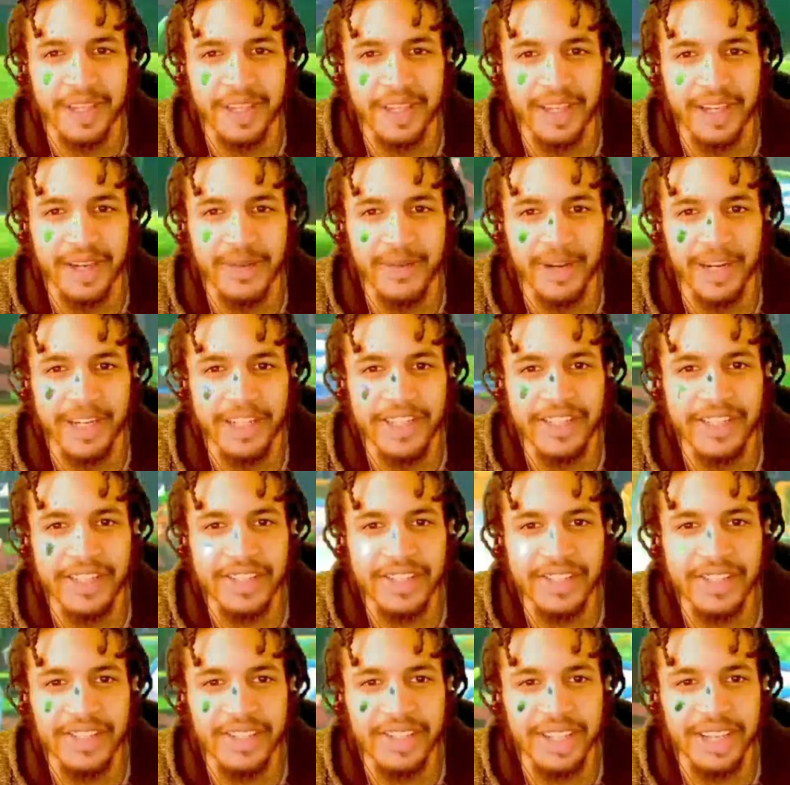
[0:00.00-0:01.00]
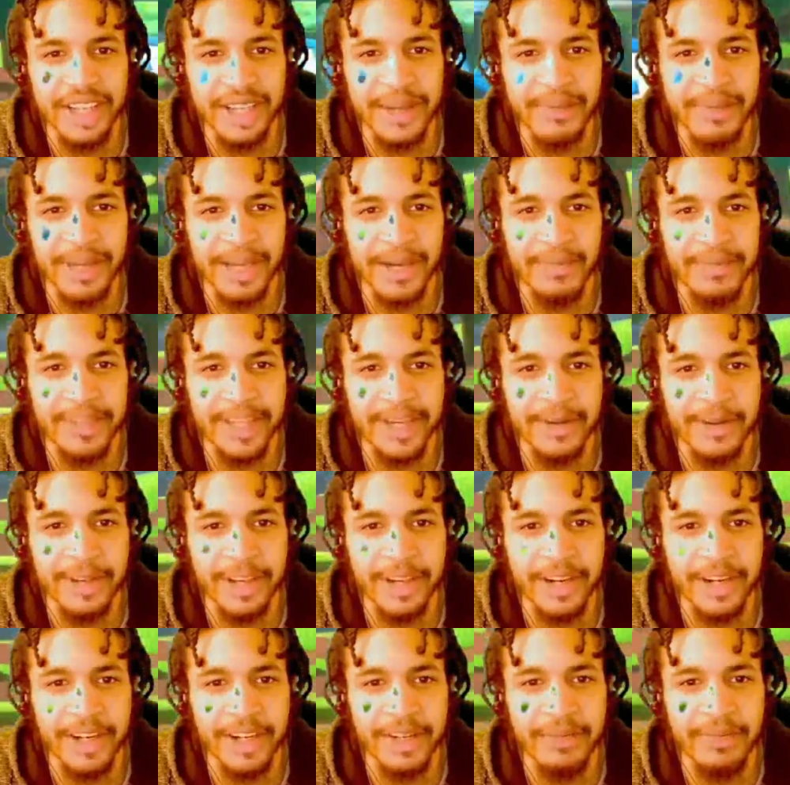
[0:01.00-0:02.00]
Why does this look like a map that we
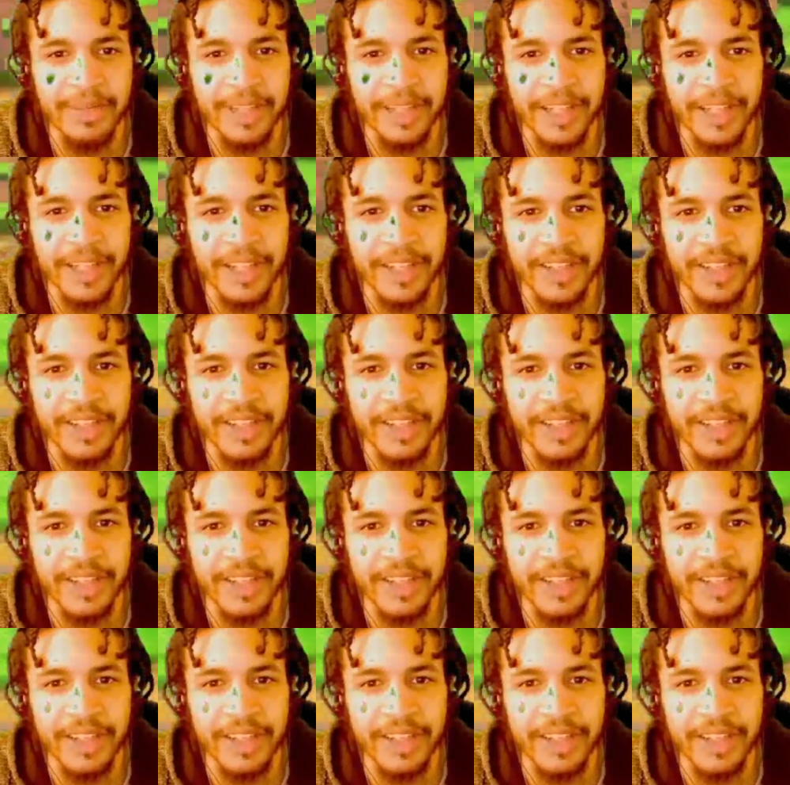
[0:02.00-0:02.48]
already played?